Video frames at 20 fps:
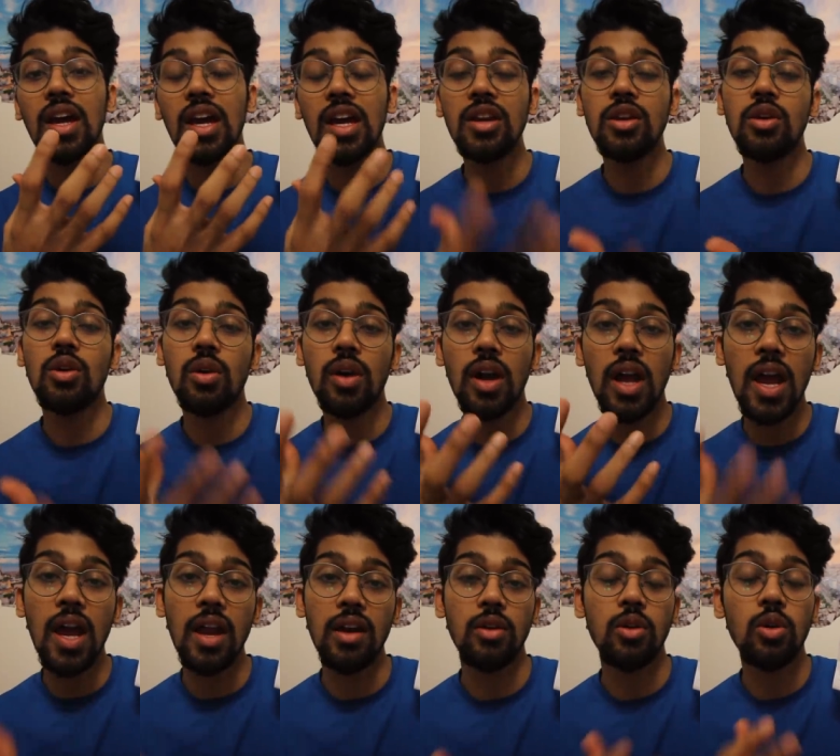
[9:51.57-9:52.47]
in your
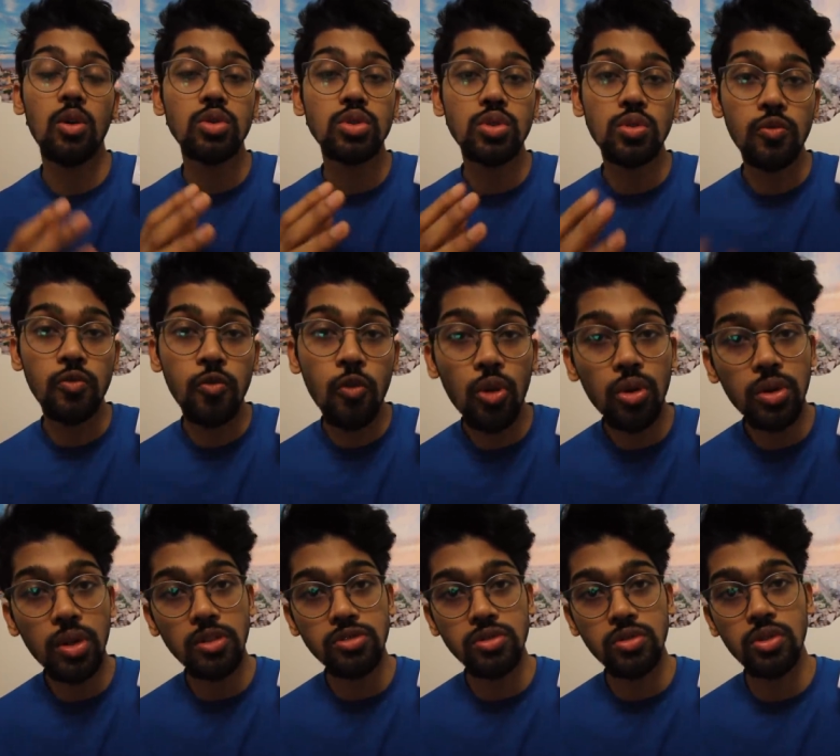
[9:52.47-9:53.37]
hand. Close to
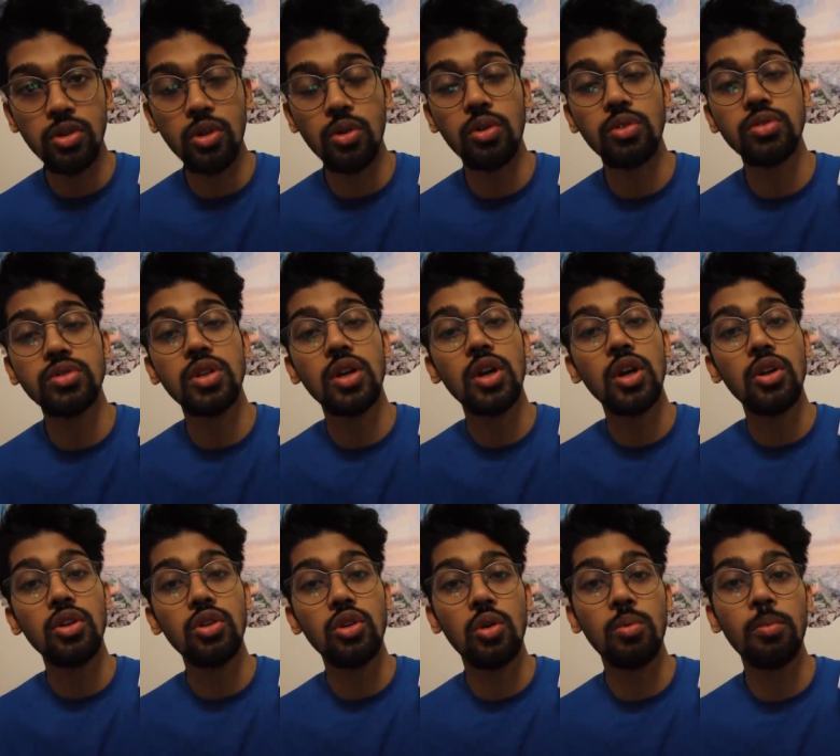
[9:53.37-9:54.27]
4,000 euros
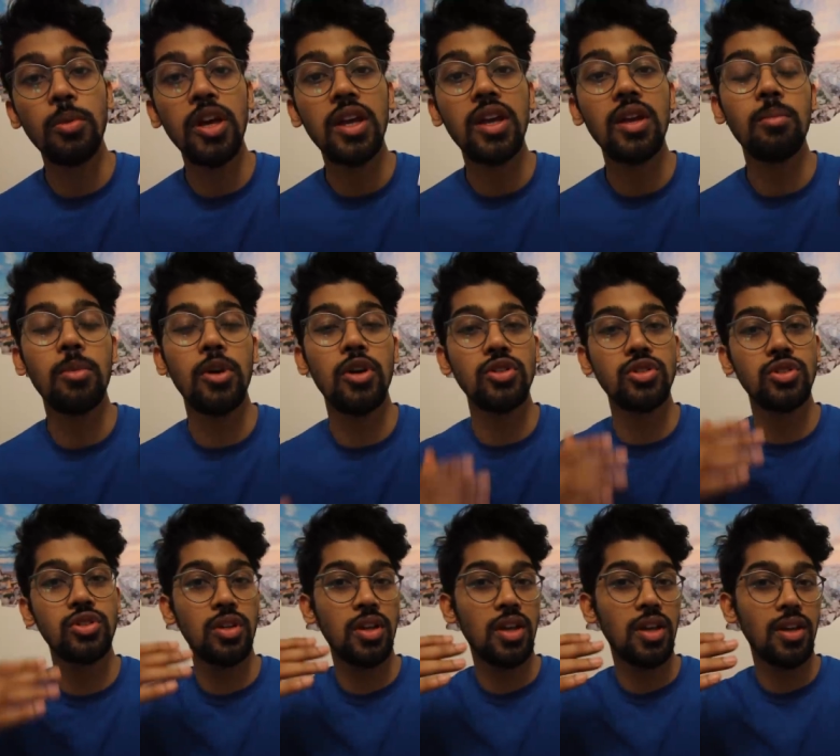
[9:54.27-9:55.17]
you're making
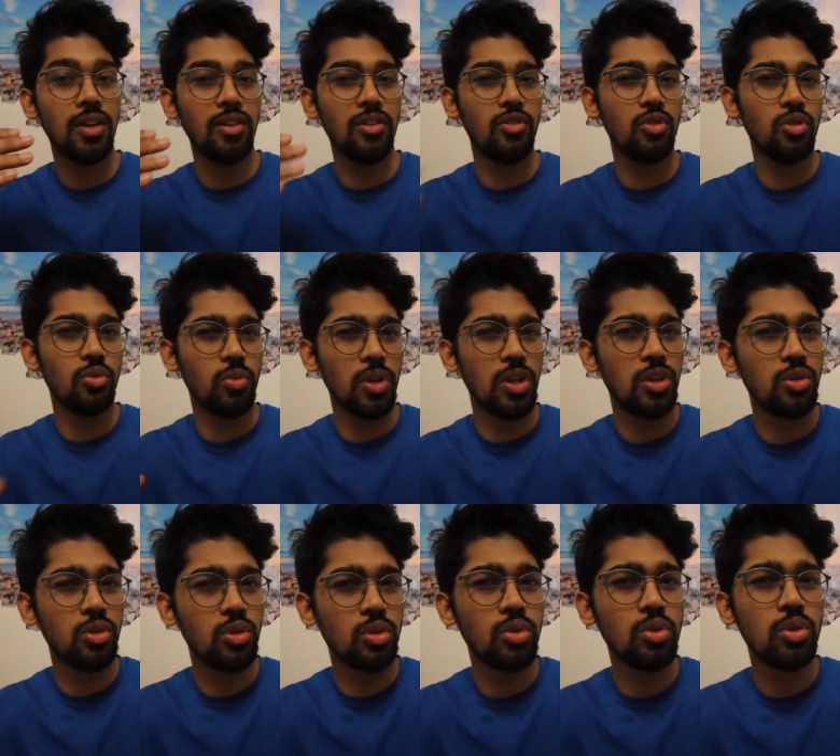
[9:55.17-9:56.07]
because you, when
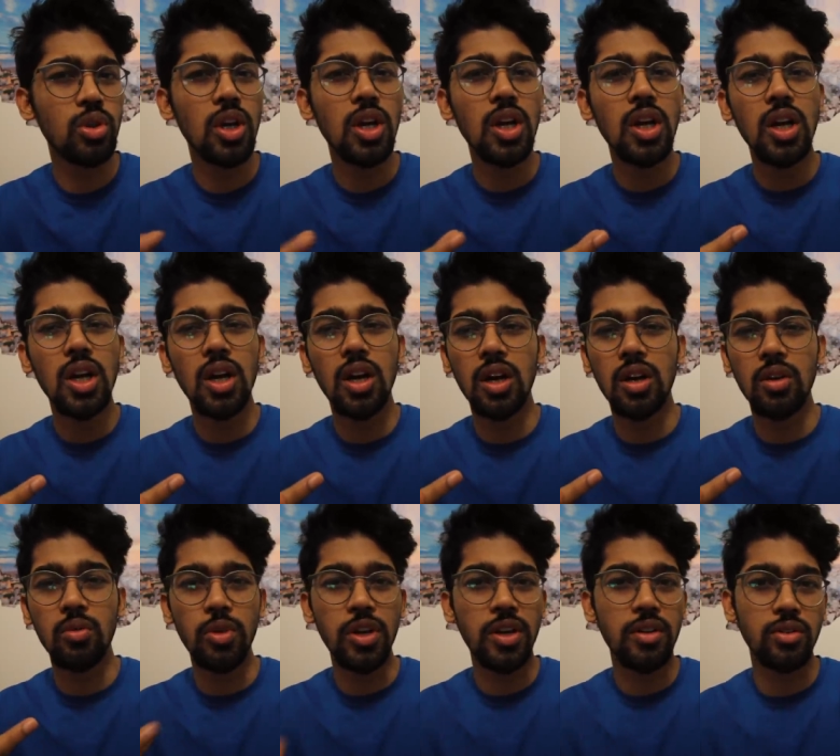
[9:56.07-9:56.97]
you do a uh,
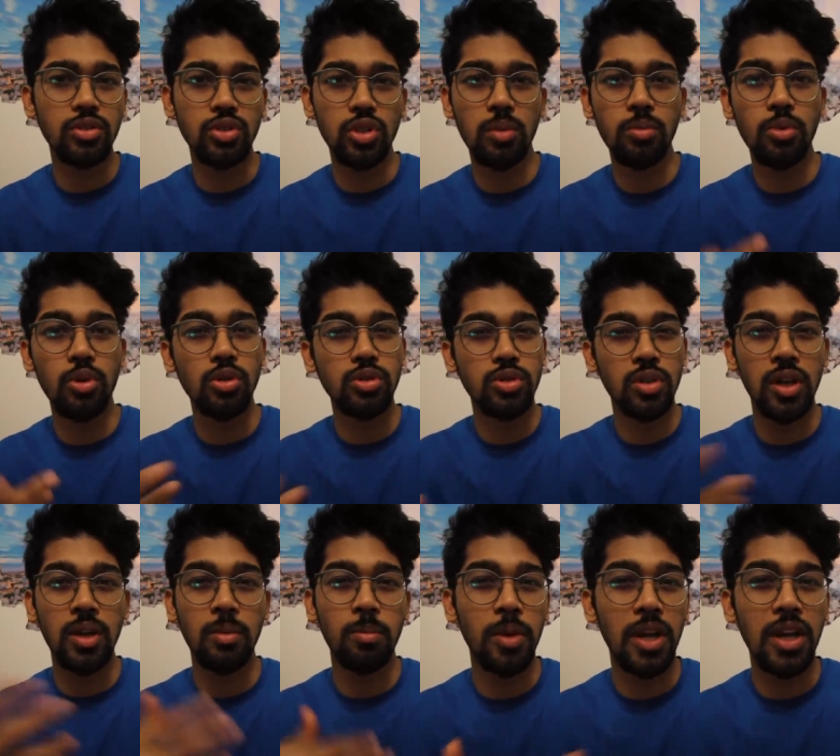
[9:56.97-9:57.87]
waiter job, you also
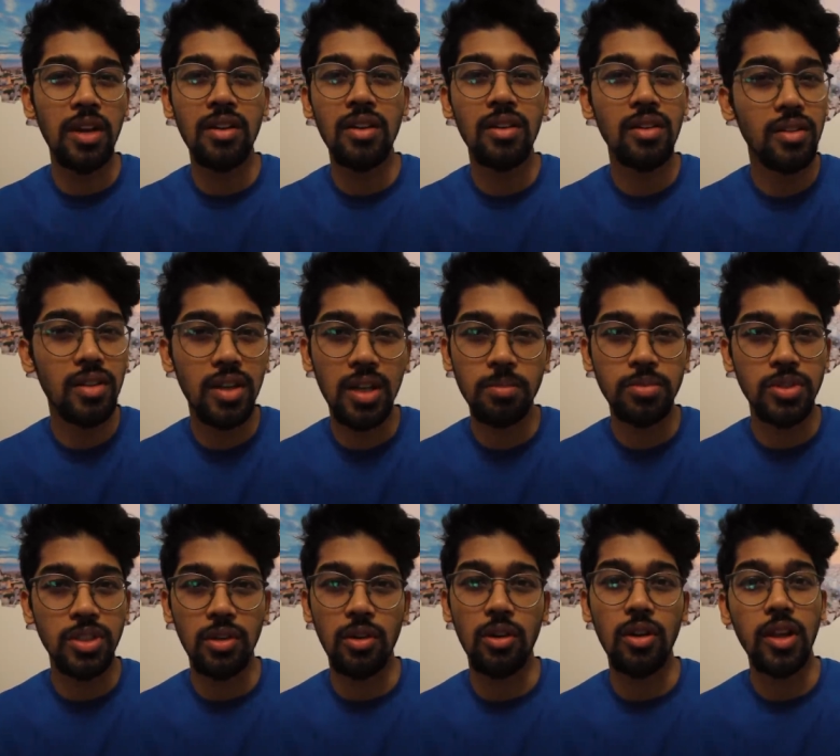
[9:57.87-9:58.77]
get paid
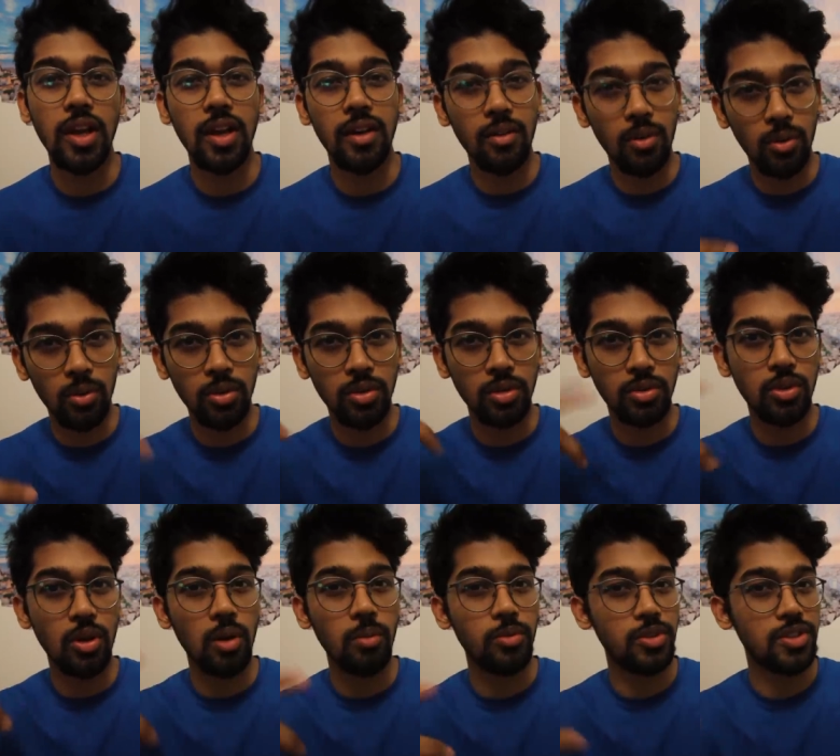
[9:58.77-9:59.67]
tips and all that over the
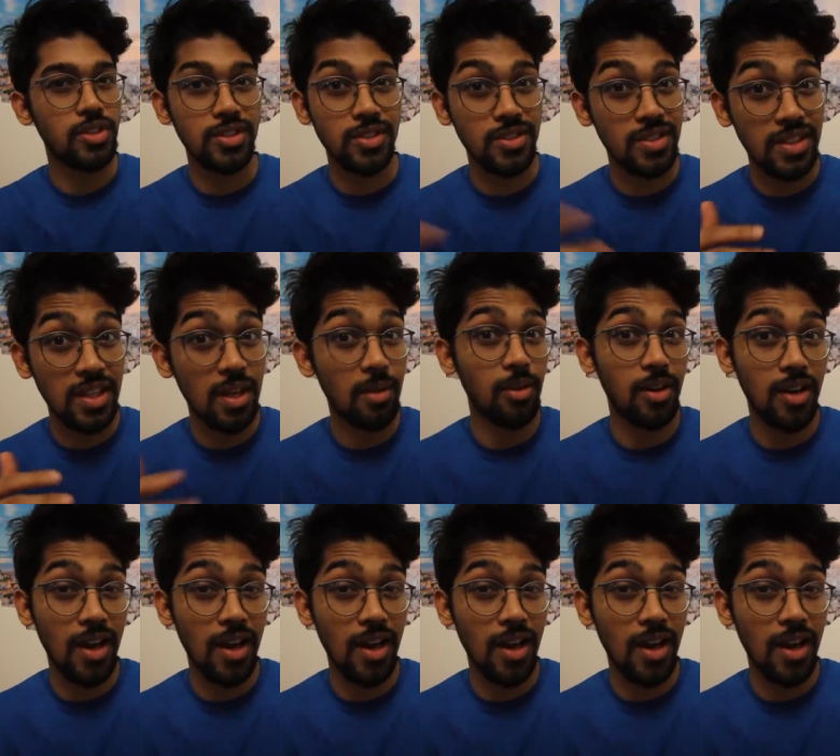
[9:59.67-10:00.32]
top, which is never